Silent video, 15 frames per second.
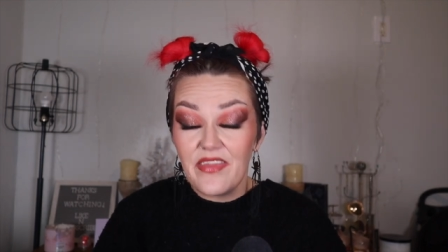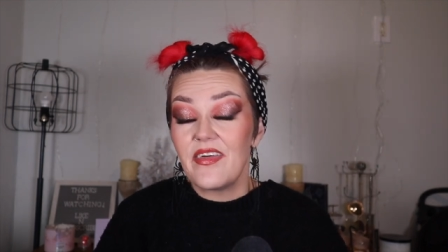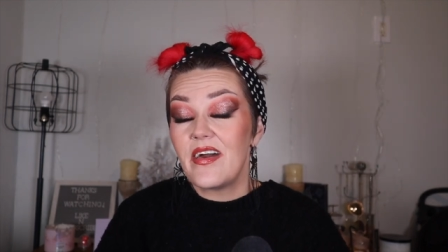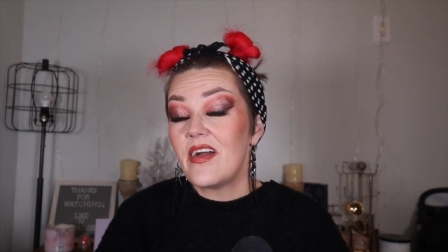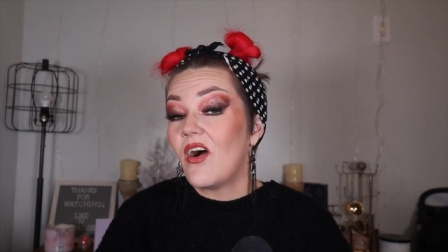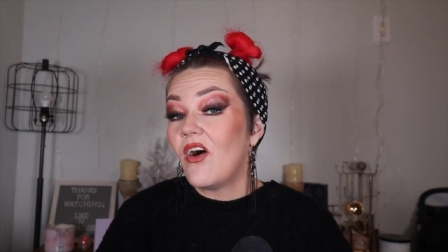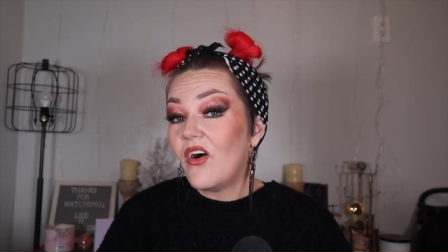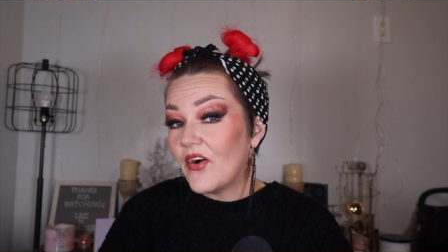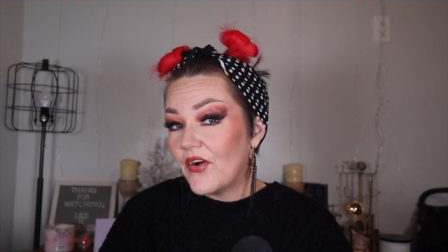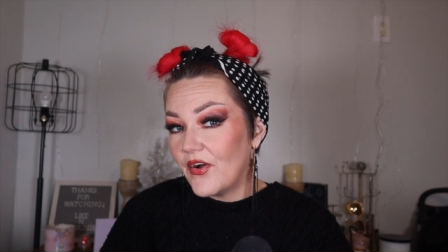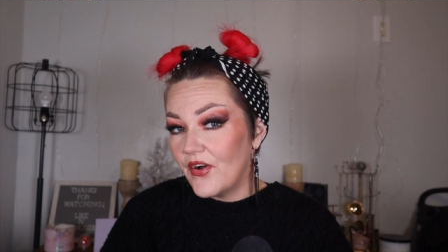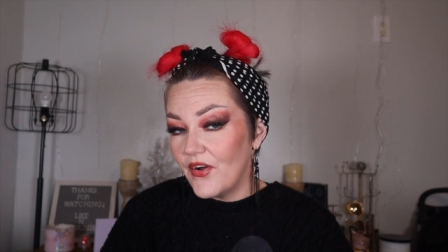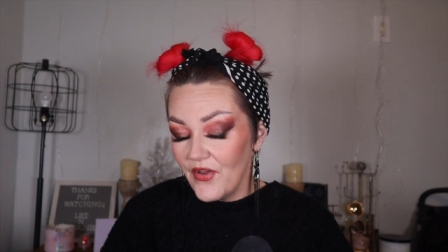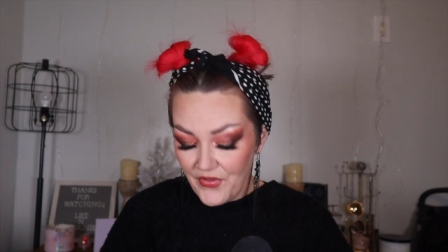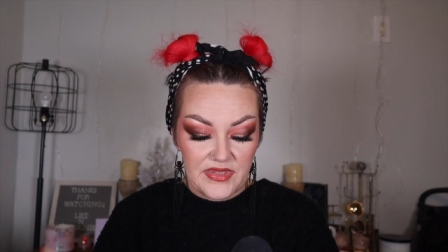They
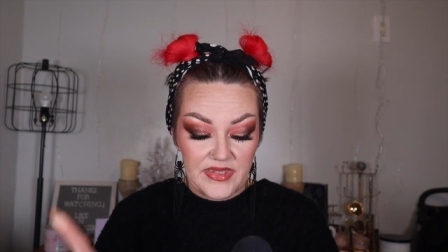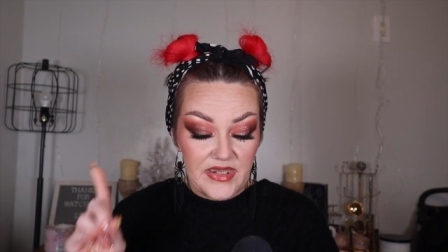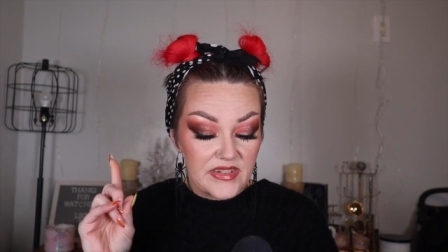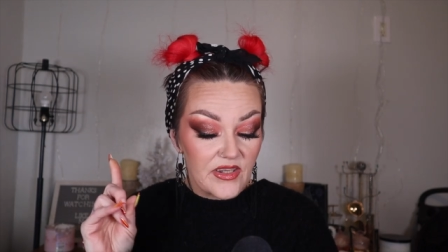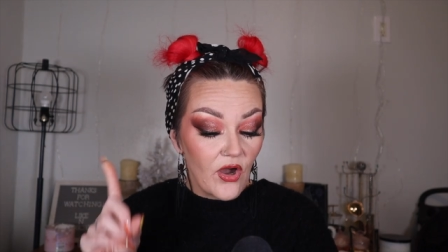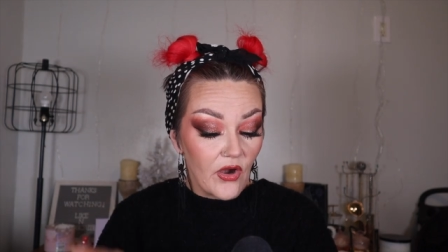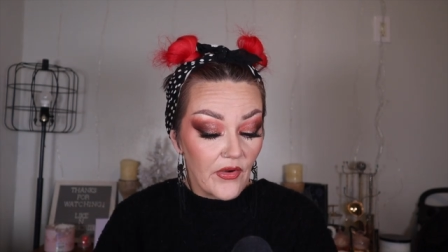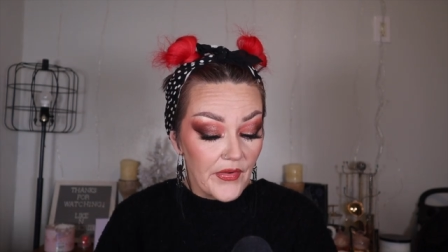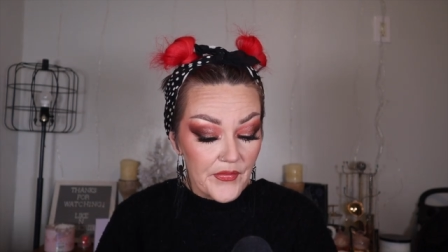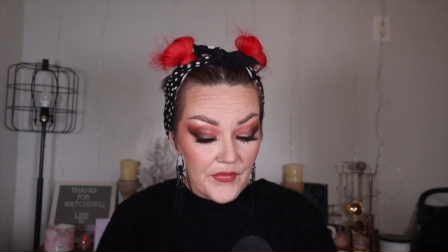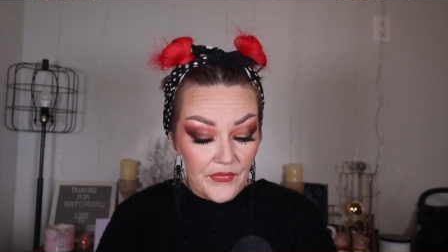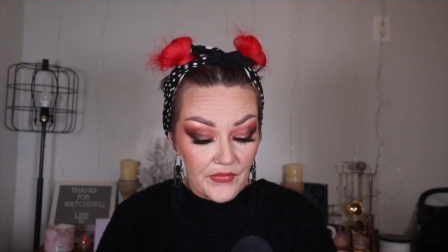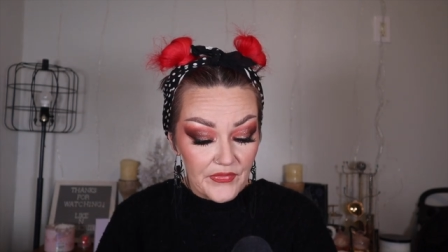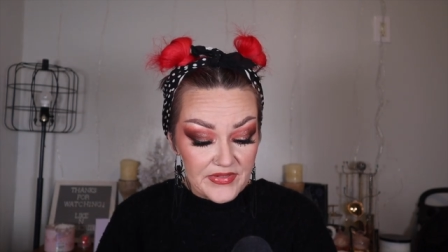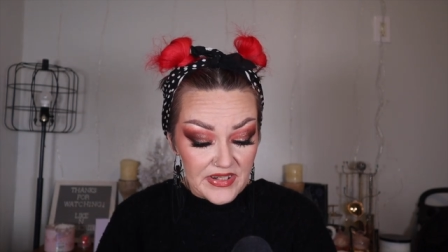are, these are
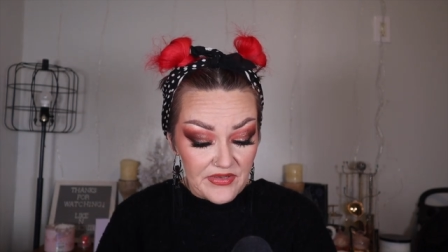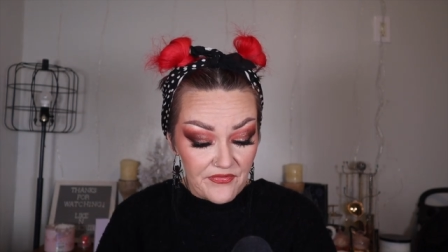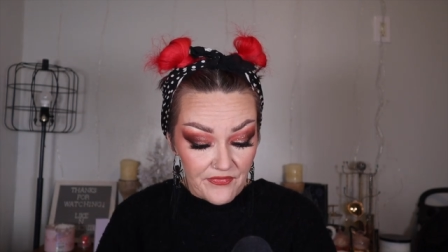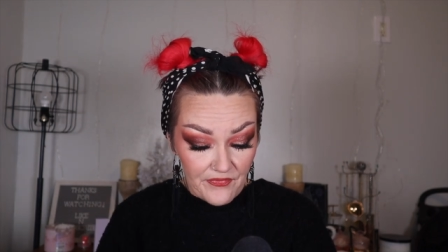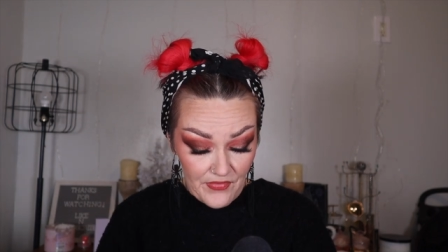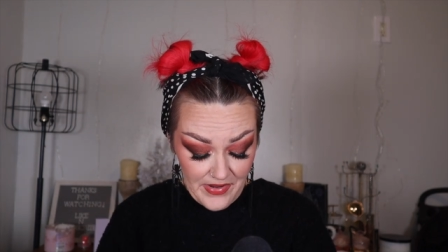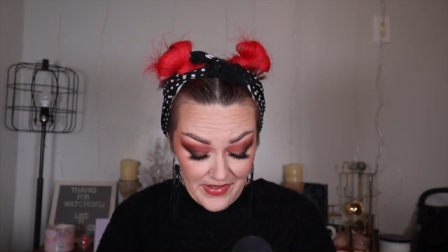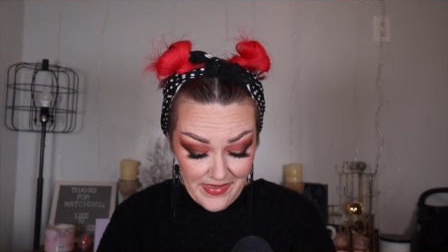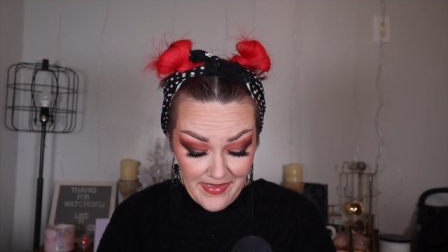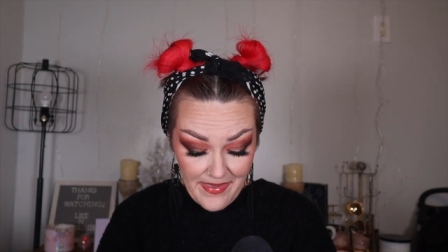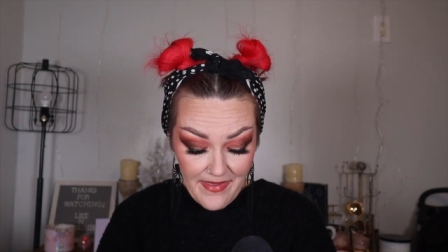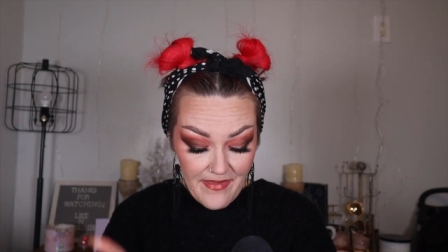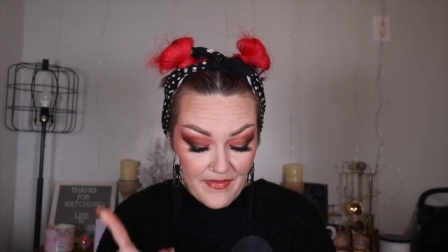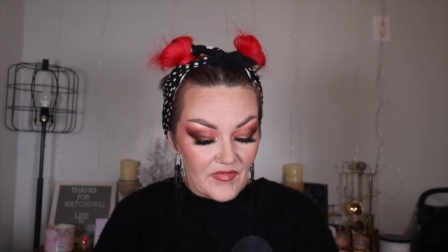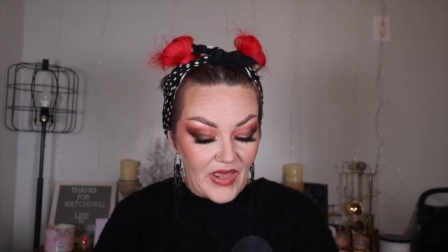cruelty free.